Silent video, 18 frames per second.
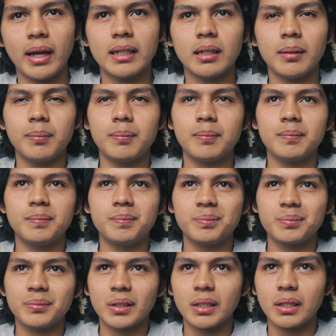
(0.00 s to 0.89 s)
end up
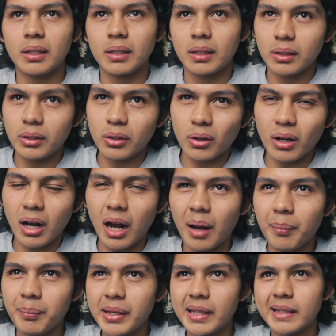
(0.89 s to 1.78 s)

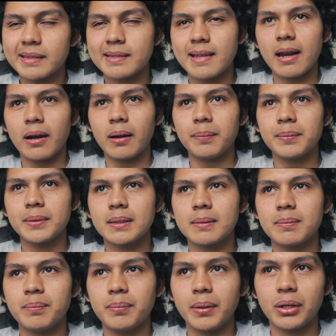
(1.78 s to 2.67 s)
copying
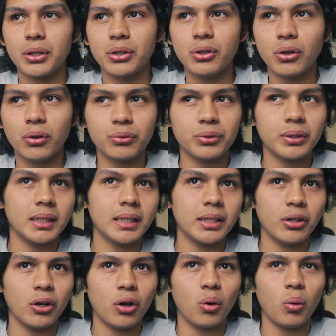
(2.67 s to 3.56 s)
setups, but you don't
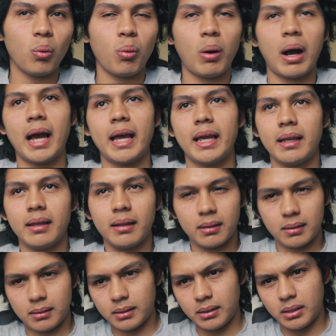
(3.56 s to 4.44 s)
really know why
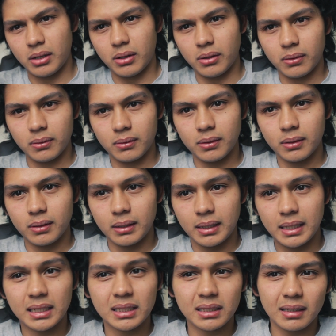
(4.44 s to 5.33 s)

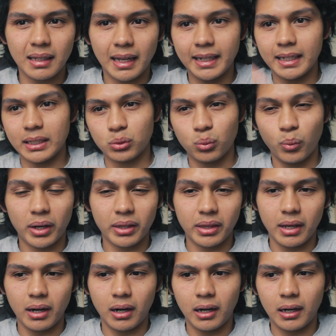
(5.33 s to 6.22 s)
each light is where
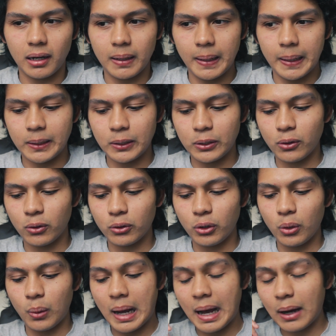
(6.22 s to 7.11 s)
they are, and you
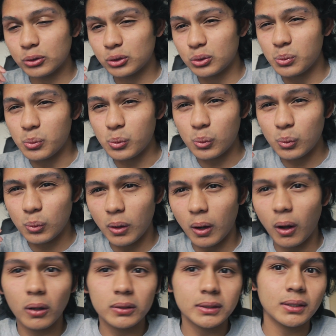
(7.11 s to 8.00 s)
don't know how to
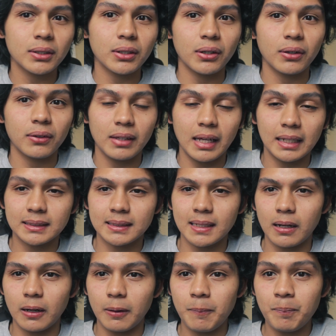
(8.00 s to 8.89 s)
alter that
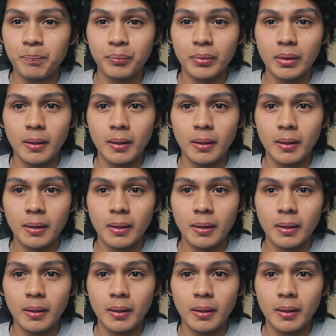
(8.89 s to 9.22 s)
setup